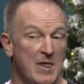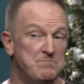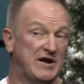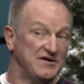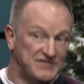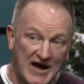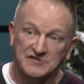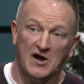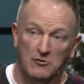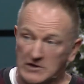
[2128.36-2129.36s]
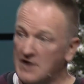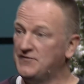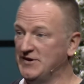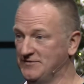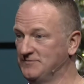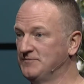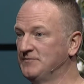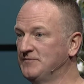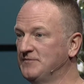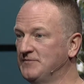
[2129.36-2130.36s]
Because that's how loving
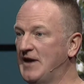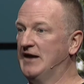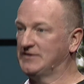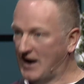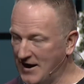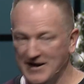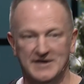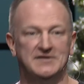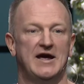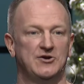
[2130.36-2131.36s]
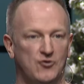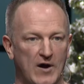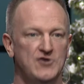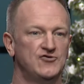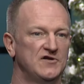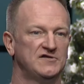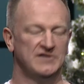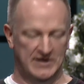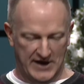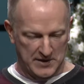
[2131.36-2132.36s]
and kind and gracious
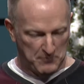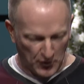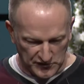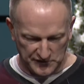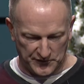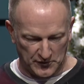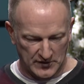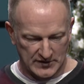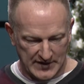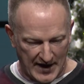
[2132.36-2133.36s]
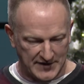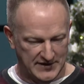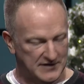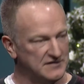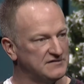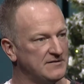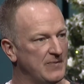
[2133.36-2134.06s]
and merciful God is.